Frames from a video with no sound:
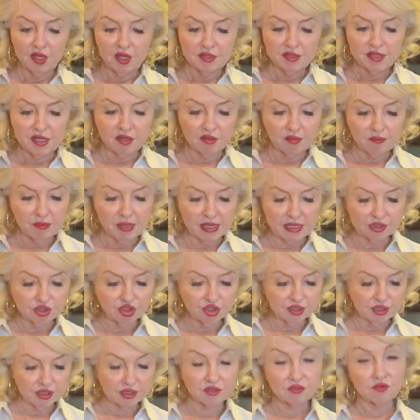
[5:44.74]
Now
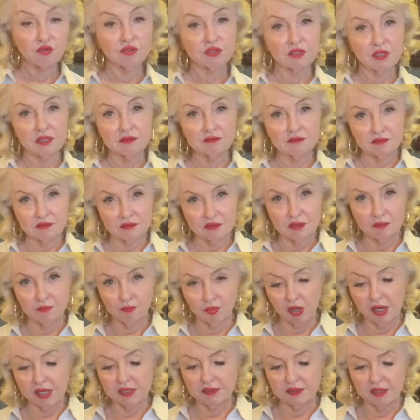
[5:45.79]
imagine this. Of course, I
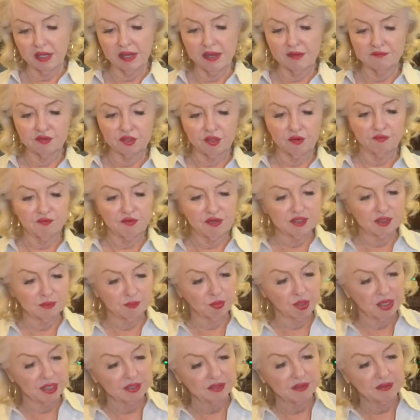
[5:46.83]
have to go find the
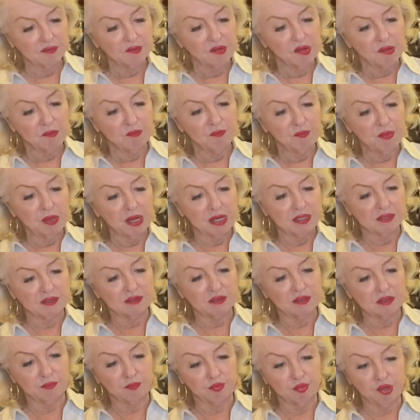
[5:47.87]
bread.
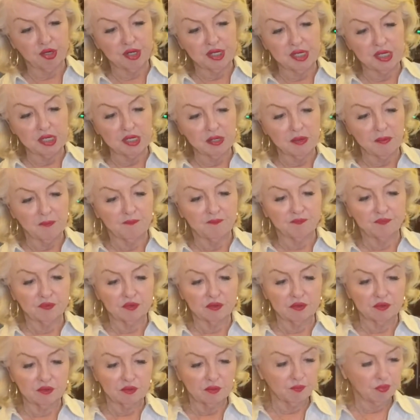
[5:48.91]
But the brie,
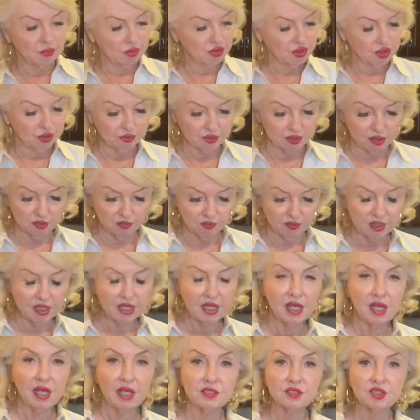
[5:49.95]
the prosciutto,
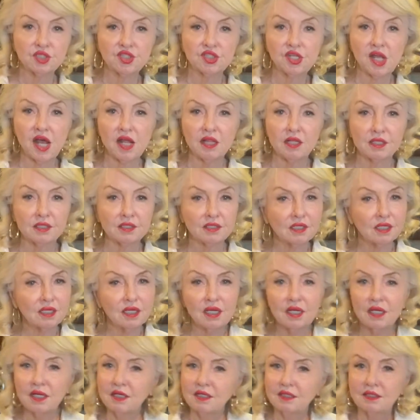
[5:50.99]
and the salad.
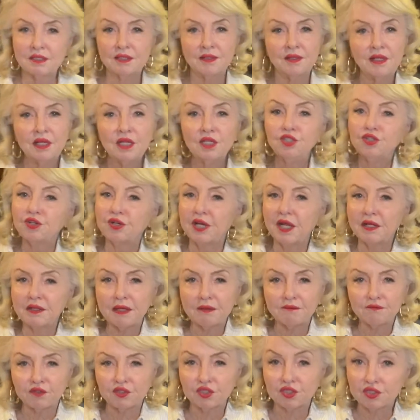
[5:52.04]
You can have
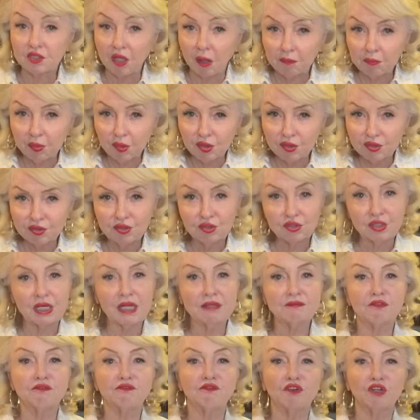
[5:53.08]
that for supper. You can
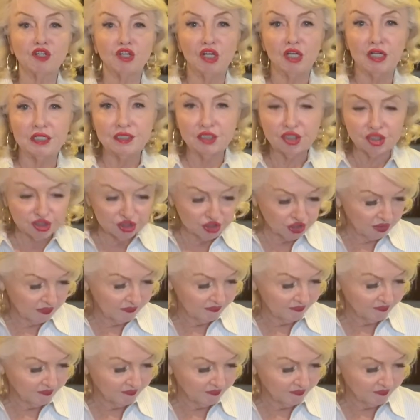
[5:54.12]
have it for lunch.